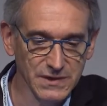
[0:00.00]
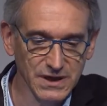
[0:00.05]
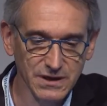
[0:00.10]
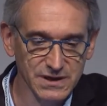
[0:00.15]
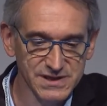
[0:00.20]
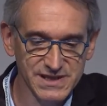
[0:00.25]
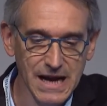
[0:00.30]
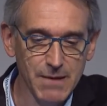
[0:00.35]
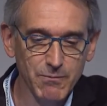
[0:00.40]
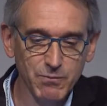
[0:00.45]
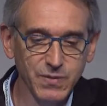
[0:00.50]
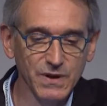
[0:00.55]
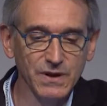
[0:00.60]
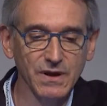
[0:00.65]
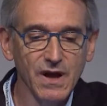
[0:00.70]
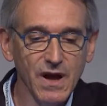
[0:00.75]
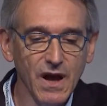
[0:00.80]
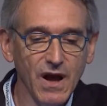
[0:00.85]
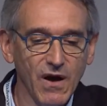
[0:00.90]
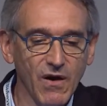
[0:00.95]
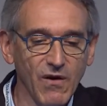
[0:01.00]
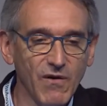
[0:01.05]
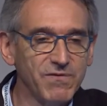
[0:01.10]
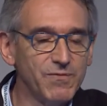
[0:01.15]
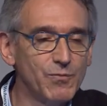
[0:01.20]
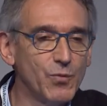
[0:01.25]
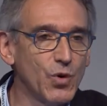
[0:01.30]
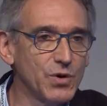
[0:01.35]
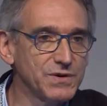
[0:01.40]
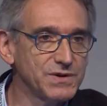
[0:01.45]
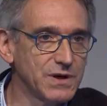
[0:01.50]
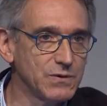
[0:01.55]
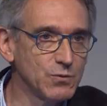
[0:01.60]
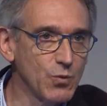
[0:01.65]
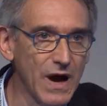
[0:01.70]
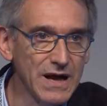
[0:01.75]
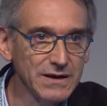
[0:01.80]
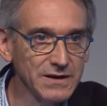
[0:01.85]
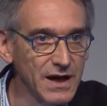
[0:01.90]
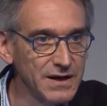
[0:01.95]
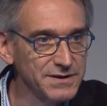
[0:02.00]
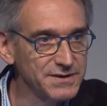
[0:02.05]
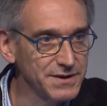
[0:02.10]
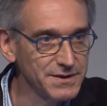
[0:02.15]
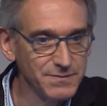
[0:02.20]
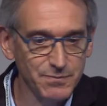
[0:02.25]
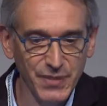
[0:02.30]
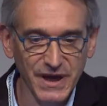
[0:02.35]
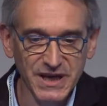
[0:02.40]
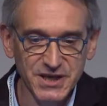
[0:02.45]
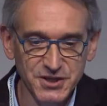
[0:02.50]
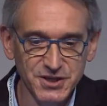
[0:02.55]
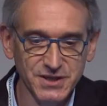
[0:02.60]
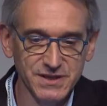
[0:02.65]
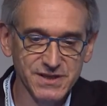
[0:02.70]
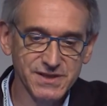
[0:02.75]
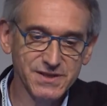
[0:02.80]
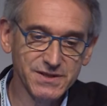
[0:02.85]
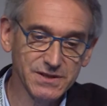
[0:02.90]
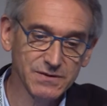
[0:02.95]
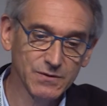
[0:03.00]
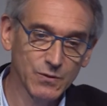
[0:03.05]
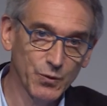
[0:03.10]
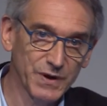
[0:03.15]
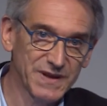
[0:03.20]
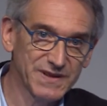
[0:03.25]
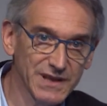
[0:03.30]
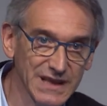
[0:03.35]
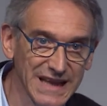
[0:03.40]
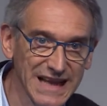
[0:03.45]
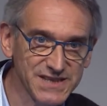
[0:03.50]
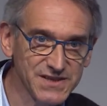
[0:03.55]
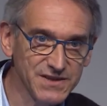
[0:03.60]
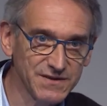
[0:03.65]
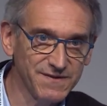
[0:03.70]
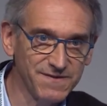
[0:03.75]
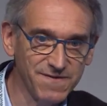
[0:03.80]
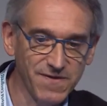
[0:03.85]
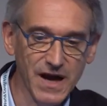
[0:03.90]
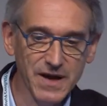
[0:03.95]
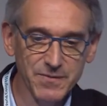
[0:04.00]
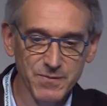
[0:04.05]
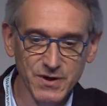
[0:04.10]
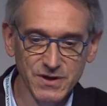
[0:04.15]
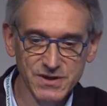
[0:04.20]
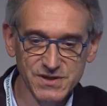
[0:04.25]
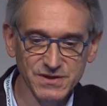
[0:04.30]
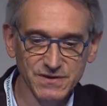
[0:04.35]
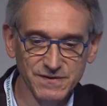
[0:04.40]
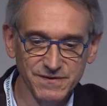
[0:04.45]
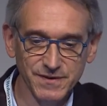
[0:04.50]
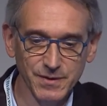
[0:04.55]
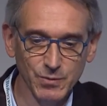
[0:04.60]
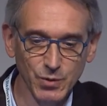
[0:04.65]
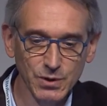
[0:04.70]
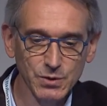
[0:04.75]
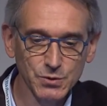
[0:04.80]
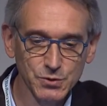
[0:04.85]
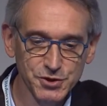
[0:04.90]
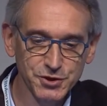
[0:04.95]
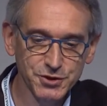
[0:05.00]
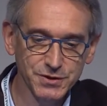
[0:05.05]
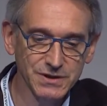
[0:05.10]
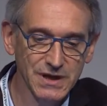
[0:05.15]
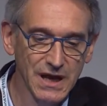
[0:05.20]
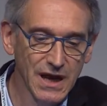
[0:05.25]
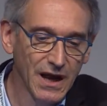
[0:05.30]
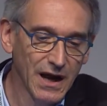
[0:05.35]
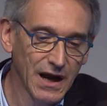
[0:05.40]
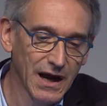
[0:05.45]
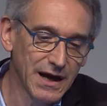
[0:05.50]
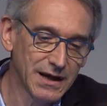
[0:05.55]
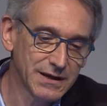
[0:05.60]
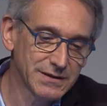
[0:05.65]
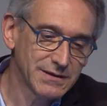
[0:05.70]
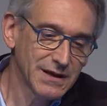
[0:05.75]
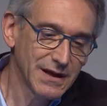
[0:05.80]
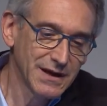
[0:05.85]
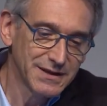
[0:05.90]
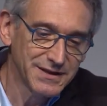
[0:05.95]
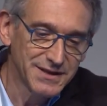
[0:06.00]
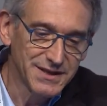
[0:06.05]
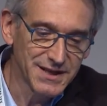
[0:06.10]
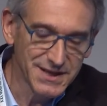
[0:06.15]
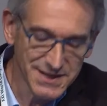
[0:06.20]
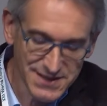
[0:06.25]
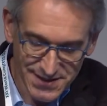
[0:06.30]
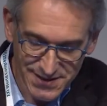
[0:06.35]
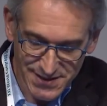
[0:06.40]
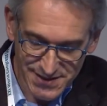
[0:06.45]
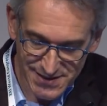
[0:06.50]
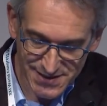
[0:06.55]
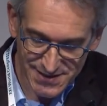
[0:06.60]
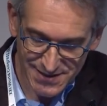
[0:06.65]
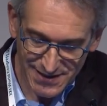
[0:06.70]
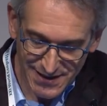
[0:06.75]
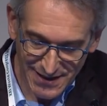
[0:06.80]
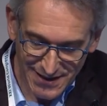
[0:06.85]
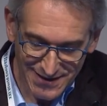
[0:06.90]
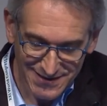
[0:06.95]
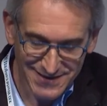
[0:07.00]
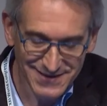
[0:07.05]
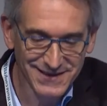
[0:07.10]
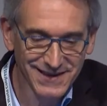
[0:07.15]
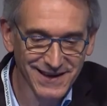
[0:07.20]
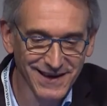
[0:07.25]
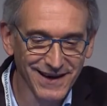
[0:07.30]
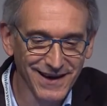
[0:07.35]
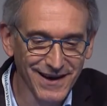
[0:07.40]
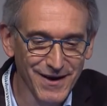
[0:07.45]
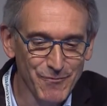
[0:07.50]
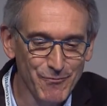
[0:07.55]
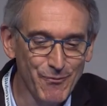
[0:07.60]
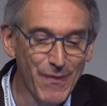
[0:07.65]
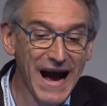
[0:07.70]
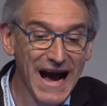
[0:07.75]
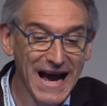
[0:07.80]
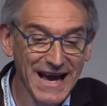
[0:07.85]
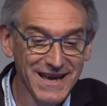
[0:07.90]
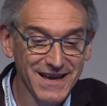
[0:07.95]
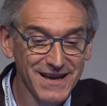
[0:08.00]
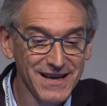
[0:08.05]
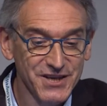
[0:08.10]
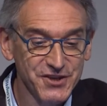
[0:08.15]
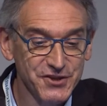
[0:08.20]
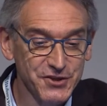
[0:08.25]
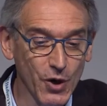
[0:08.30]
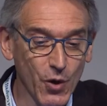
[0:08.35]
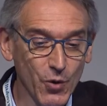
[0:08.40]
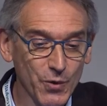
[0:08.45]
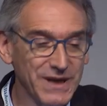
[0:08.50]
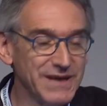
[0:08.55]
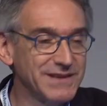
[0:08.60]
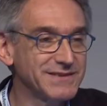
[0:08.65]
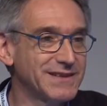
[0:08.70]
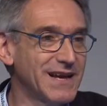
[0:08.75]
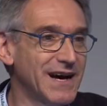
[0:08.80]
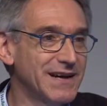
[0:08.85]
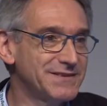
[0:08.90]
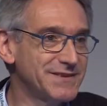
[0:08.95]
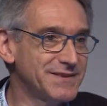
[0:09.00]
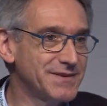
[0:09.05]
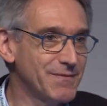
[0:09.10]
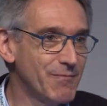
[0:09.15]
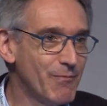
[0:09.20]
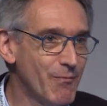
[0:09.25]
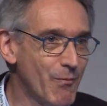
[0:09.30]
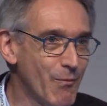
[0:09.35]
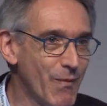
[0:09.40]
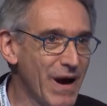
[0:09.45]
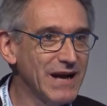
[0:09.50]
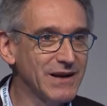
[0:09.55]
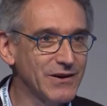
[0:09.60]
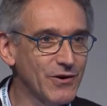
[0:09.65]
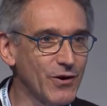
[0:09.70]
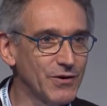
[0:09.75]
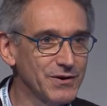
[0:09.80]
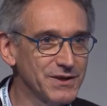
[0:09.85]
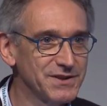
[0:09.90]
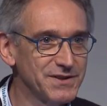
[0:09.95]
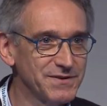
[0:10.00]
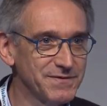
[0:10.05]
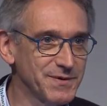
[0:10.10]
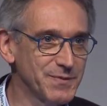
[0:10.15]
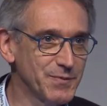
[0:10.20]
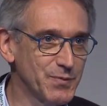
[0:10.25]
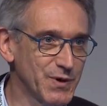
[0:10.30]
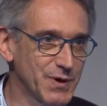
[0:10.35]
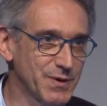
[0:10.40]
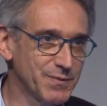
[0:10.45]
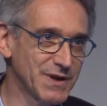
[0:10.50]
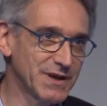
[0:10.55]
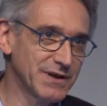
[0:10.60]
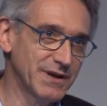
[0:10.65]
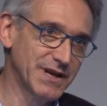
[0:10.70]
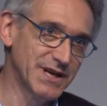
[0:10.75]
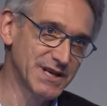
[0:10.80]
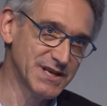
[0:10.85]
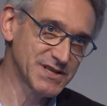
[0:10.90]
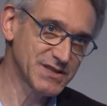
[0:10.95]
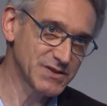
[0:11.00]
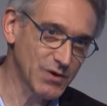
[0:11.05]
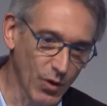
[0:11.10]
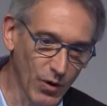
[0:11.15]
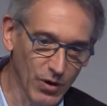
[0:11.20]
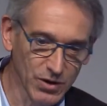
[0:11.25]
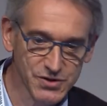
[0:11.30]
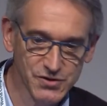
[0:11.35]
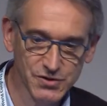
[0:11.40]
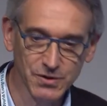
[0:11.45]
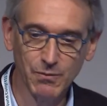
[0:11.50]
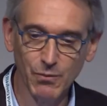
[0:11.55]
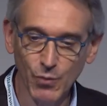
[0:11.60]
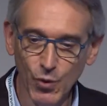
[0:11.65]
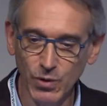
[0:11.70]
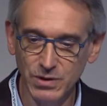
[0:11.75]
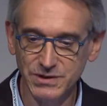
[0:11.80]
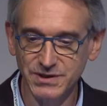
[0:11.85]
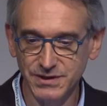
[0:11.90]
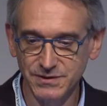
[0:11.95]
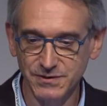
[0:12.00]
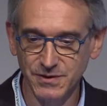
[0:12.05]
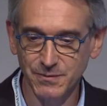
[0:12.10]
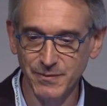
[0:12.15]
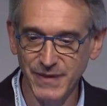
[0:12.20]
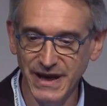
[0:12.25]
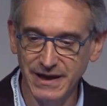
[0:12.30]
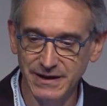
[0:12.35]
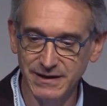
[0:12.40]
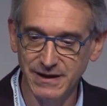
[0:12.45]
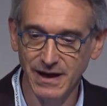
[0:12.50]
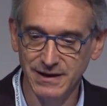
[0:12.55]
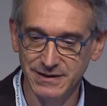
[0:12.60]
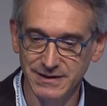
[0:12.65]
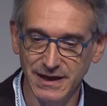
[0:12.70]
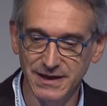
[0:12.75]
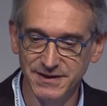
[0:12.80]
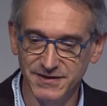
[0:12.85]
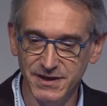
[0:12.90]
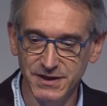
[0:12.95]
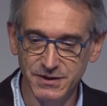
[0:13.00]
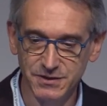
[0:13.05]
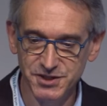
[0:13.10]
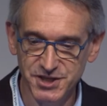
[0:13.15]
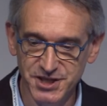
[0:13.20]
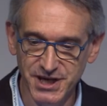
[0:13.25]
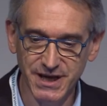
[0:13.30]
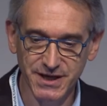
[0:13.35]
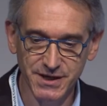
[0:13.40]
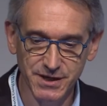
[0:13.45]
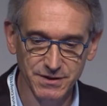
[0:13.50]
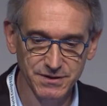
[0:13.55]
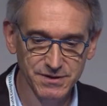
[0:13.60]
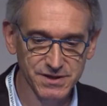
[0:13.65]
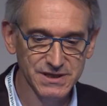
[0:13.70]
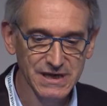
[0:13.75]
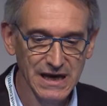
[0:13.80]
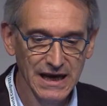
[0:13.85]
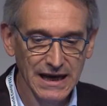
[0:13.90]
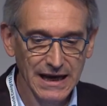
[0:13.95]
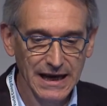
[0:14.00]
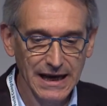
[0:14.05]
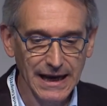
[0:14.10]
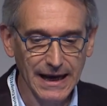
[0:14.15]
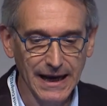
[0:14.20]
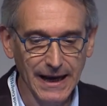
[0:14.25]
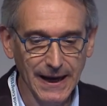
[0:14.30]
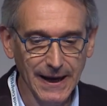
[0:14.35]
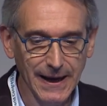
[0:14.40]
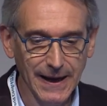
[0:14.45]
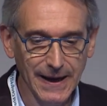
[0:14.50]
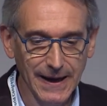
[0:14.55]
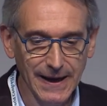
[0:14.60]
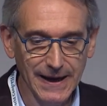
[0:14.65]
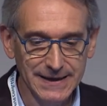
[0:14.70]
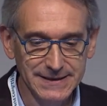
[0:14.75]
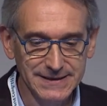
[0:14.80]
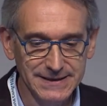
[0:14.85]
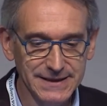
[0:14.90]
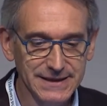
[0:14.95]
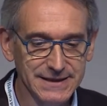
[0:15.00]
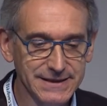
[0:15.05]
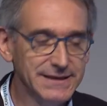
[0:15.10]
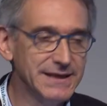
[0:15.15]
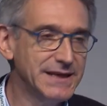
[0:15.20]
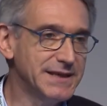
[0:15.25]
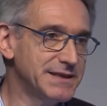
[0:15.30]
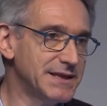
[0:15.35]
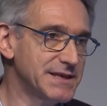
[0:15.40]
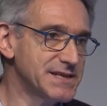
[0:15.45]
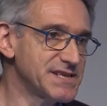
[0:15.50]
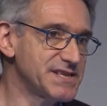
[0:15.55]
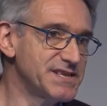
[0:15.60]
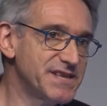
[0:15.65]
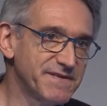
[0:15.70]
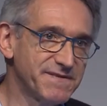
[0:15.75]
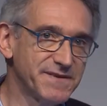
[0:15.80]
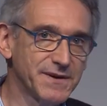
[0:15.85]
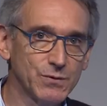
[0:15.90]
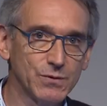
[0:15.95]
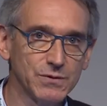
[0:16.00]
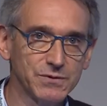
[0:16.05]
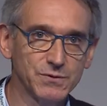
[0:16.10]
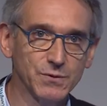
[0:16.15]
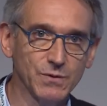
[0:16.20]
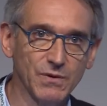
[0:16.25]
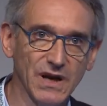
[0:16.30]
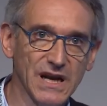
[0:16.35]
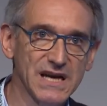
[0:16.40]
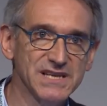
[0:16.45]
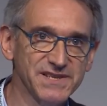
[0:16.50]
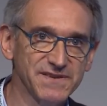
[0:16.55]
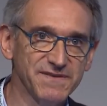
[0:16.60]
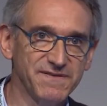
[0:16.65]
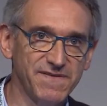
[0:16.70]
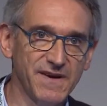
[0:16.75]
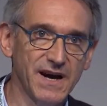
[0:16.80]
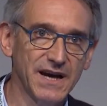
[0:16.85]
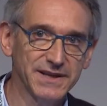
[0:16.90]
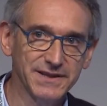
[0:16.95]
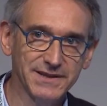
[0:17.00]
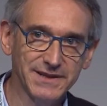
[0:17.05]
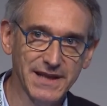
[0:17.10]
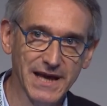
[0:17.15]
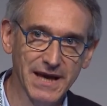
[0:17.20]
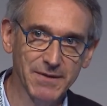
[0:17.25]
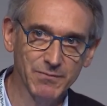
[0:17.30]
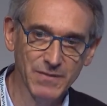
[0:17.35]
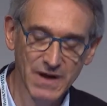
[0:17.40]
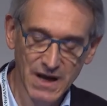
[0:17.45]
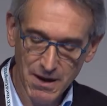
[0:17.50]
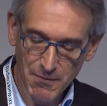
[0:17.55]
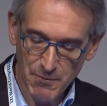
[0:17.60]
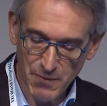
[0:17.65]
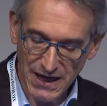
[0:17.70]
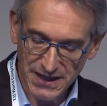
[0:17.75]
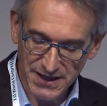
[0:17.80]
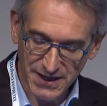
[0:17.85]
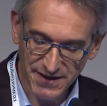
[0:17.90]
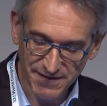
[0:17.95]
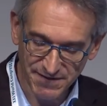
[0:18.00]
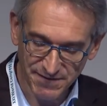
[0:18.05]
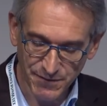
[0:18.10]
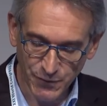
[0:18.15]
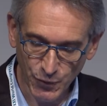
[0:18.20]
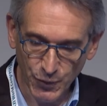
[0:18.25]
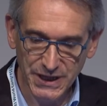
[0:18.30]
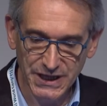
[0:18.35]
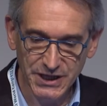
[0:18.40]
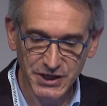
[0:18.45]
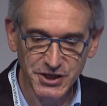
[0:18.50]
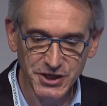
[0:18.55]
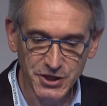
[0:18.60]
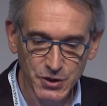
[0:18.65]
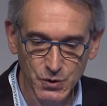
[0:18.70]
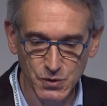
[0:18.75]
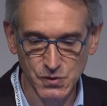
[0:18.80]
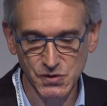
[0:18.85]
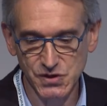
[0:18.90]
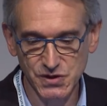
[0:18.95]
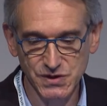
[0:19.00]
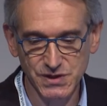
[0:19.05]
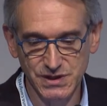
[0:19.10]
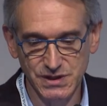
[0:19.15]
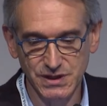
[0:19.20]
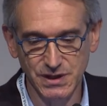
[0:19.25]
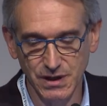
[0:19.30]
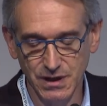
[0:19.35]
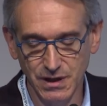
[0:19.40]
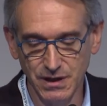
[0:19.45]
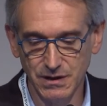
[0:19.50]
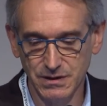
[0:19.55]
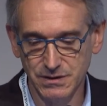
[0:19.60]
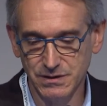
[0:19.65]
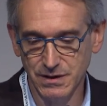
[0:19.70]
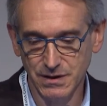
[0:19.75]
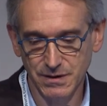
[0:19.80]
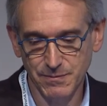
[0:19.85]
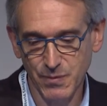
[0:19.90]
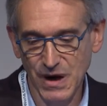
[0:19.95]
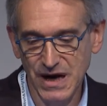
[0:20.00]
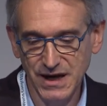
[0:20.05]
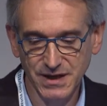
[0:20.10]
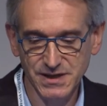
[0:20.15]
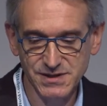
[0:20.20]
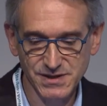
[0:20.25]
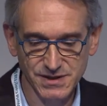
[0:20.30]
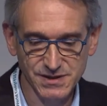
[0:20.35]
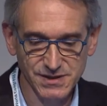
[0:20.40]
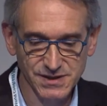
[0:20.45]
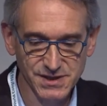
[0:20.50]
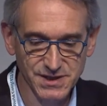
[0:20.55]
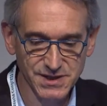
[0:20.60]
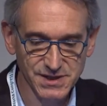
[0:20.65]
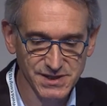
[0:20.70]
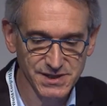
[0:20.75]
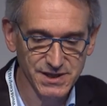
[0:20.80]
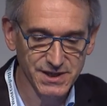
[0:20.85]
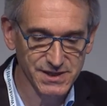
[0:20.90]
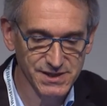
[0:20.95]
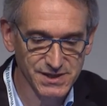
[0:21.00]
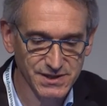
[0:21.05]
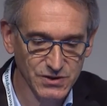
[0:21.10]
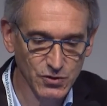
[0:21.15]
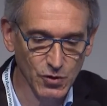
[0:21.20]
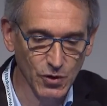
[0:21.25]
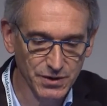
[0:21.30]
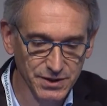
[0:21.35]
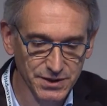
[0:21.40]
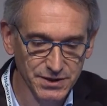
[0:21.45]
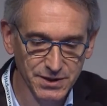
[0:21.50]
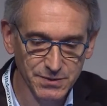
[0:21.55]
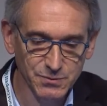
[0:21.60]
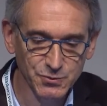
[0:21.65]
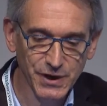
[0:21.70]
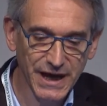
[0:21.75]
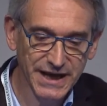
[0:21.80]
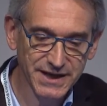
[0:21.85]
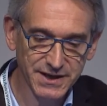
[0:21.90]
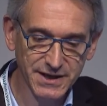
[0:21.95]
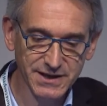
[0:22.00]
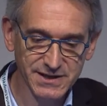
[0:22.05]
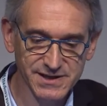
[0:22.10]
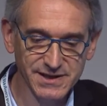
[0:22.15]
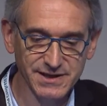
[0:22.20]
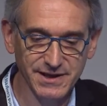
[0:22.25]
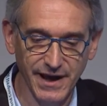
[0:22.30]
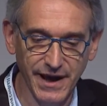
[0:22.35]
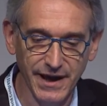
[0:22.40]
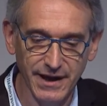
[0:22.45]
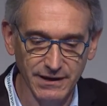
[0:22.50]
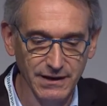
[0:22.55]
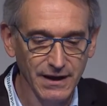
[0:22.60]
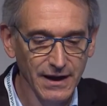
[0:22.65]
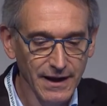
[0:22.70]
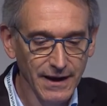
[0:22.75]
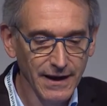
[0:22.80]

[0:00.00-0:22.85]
sample of more than 100 patients with less than 5 years of evolution, and this is the pie showing that mild cognitive impairment is also multi-domain and heterogeneous, and it is difficult to classify them, but if we use the Parkinson's disease cognitive rating scale,